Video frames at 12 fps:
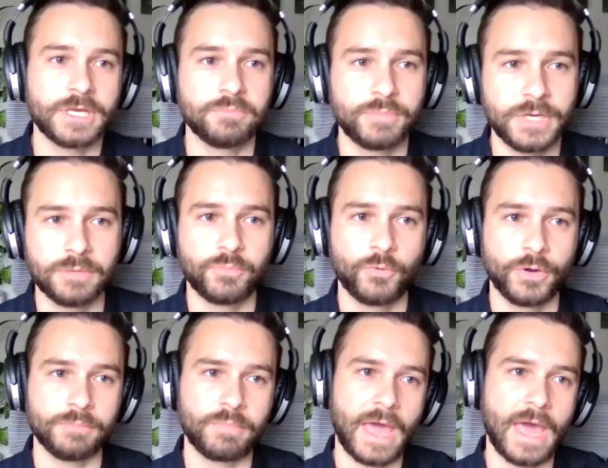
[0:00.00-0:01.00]
can
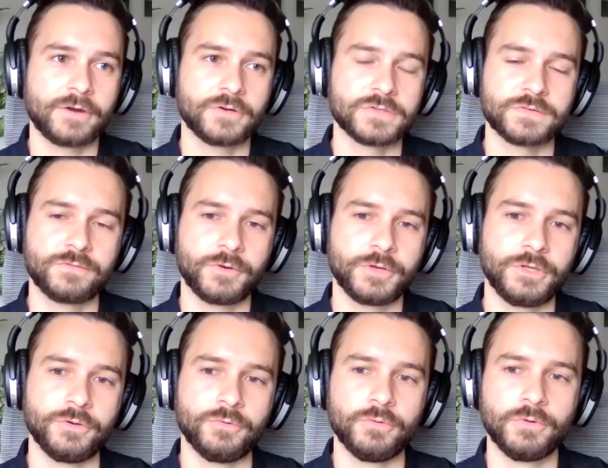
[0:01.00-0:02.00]
pinpoint patterns for
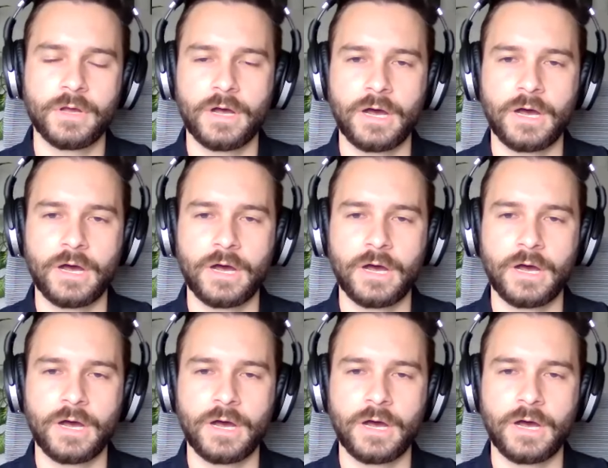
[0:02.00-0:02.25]
you.